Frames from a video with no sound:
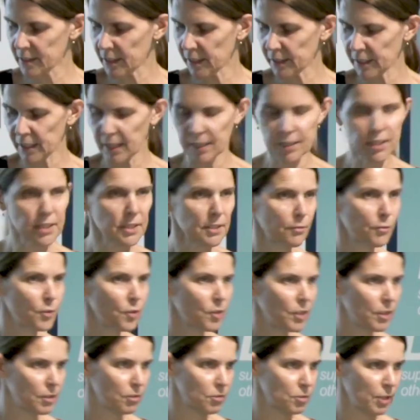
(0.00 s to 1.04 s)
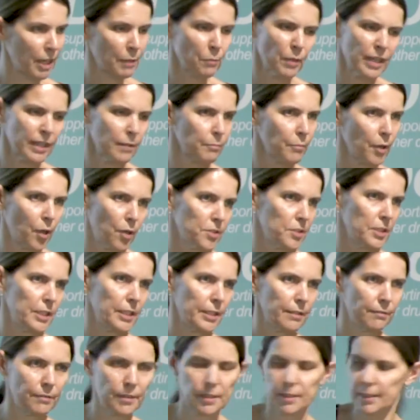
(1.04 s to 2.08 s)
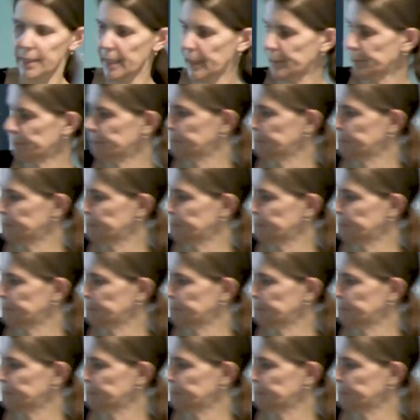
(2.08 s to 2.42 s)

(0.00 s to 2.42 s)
So yeah, just a few littles, and we can post any of this out.